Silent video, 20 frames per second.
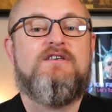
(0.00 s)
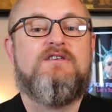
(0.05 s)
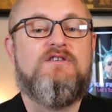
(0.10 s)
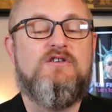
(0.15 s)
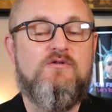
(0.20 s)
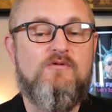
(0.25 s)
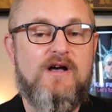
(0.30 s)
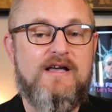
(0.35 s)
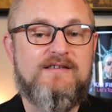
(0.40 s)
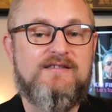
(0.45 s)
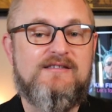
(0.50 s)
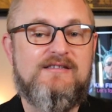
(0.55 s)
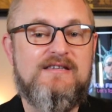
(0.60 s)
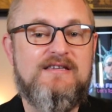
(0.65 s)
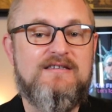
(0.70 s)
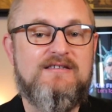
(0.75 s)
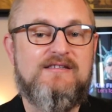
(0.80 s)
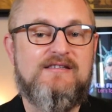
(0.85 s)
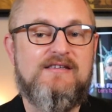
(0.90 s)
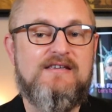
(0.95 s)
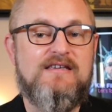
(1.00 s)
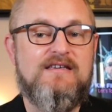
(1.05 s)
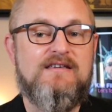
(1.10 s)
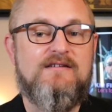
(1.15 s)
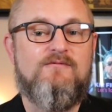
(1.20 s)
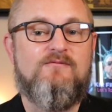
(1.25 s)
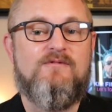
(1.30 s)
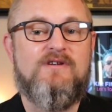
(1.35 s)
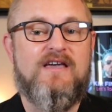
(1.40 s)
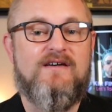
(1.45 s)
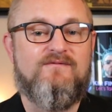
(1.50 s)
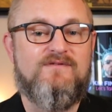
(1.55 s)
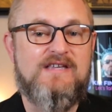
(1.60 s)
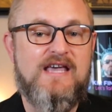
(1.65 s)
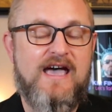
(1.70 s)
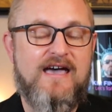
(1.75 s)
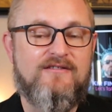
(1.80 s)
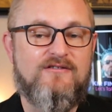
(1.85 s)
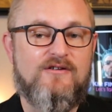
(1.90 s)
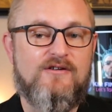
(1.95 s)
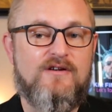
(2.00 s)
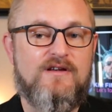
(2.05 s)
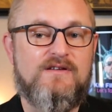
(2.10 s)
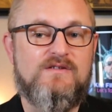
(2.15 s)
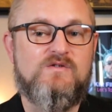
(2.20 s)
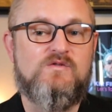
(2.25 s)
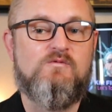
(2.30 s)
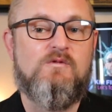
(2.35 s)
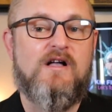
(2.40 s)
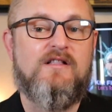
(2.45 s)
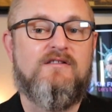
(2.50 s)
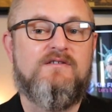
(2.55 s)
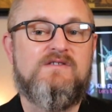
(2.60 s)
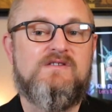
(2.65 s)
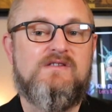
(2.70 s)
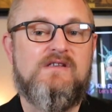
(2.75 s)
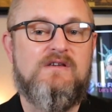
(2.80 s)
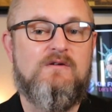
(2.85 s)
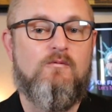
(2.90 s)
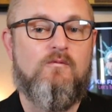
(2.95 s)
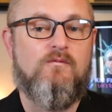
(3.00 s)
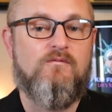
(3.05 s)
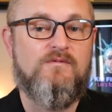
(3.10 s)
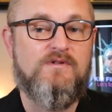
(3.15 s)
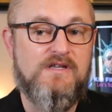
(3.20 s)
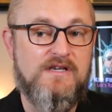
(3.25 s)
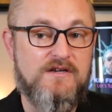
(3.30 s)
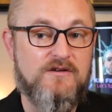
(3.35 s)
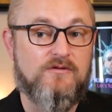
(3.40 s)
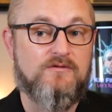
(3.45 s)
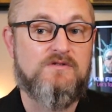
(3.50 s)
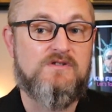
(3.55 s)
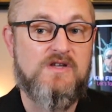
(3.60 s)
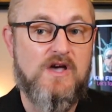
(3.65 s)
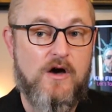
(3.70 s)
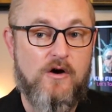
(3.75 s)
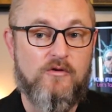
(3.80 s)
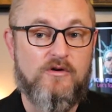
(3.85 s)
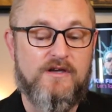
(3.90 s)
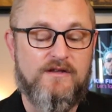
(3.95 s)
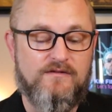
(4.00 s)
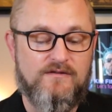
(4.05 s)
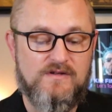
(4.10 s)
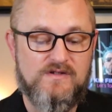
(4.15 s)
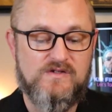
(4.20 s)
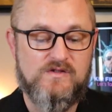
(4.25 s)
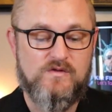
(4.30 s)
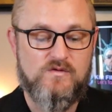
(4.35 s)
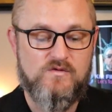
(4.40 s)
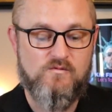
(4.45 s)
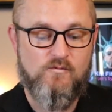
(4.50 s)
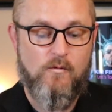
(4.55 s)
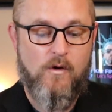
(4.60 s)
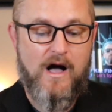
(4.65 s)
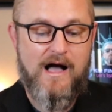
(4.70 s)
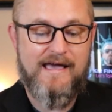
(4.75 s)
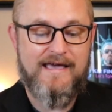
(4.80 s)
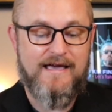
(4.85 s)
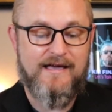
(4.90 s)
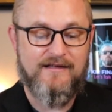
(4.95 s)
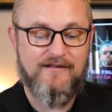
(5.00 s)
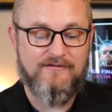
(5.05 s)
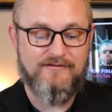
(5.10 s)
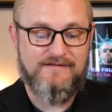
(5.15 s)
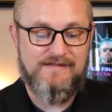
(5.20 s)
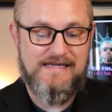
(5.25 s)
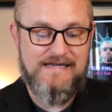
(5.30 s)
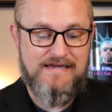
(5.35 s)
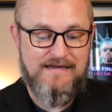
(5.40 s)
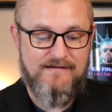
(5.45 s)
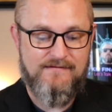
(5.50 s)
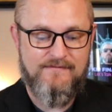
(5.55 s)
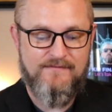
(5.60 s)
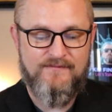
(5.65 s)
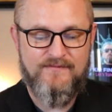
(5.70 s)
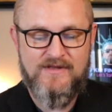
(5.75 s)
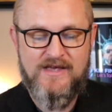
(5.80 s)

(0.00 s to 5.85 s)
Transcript: USDC, we have Tether, as well as the YLD token. This is YLD.